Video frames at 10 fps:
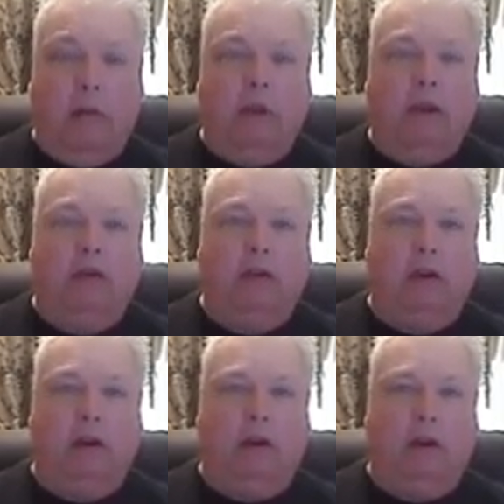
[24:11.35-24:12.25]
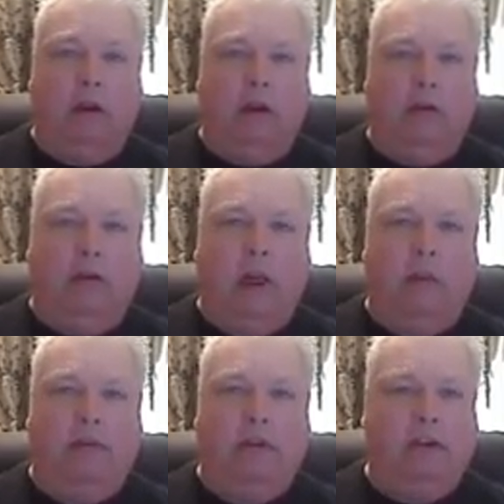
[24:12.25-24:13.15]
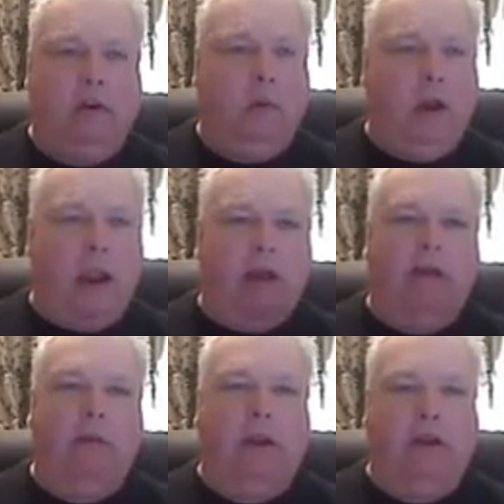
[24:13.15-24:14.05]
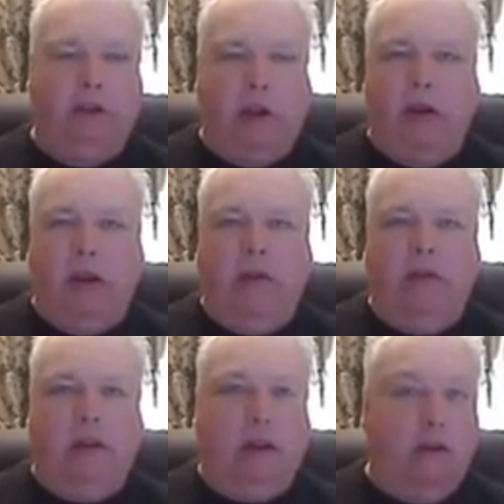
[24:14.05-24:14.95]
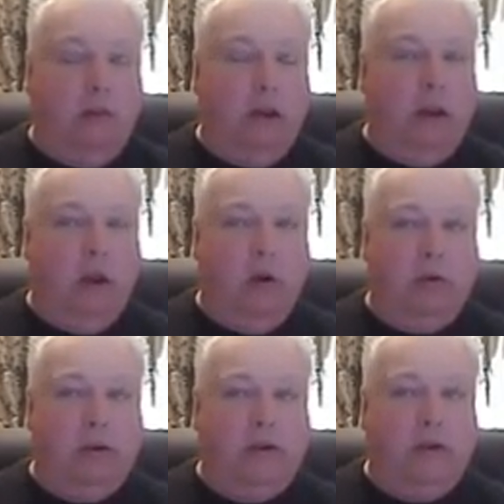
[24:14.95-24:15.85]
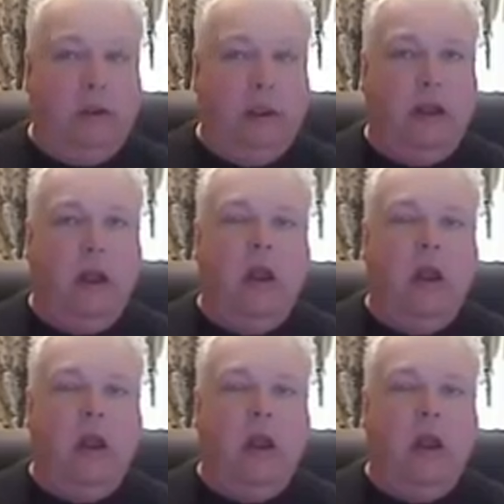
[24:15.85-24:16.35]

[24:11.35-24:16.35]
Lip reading: Because in this type of system where everybody's sharing everything, everybody owns everything,